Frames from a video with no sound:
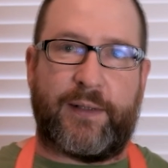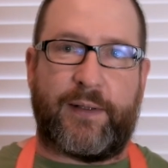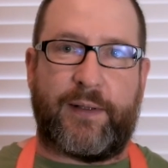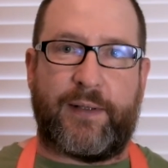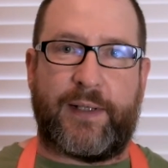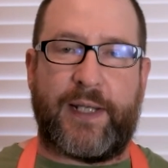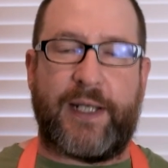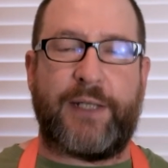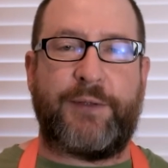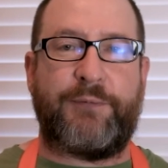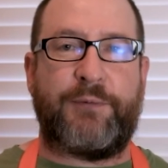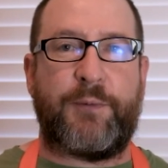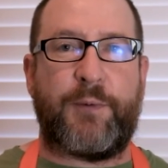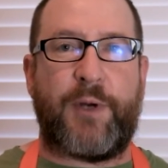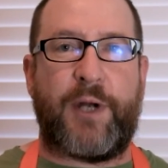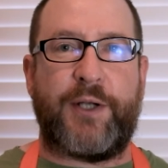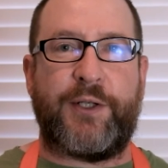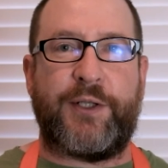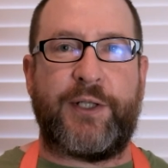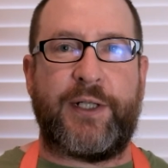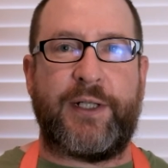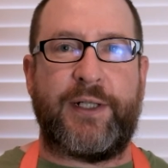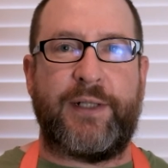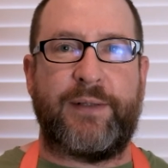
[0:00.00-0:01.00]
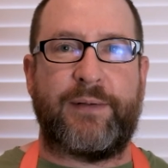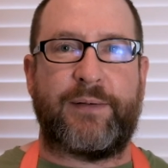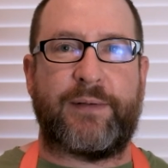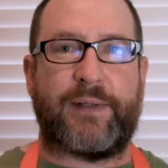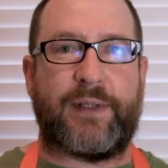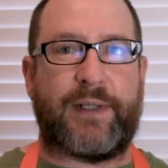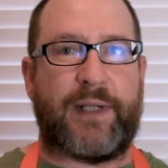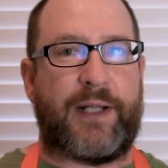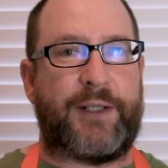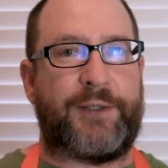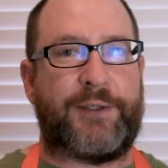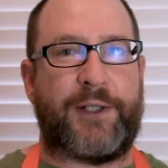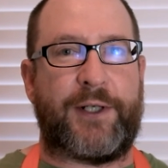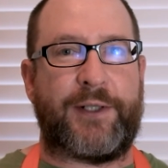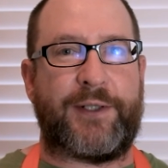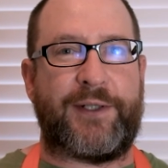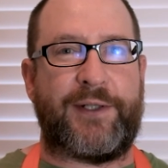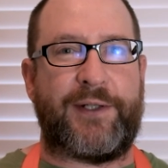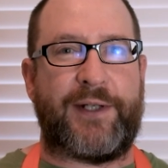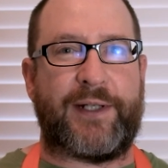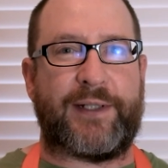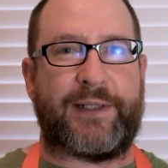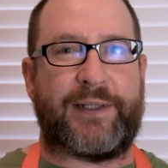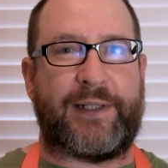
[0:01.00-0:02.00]
Thanks for watching. I'll talk to
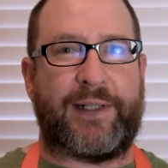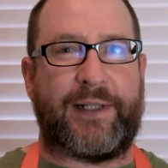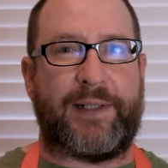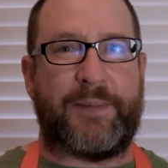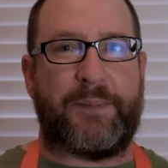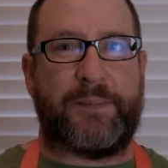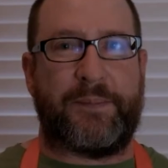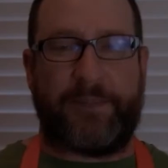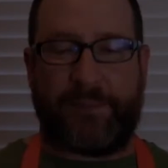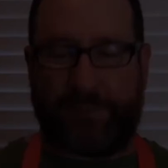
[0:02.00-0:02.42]
you next time.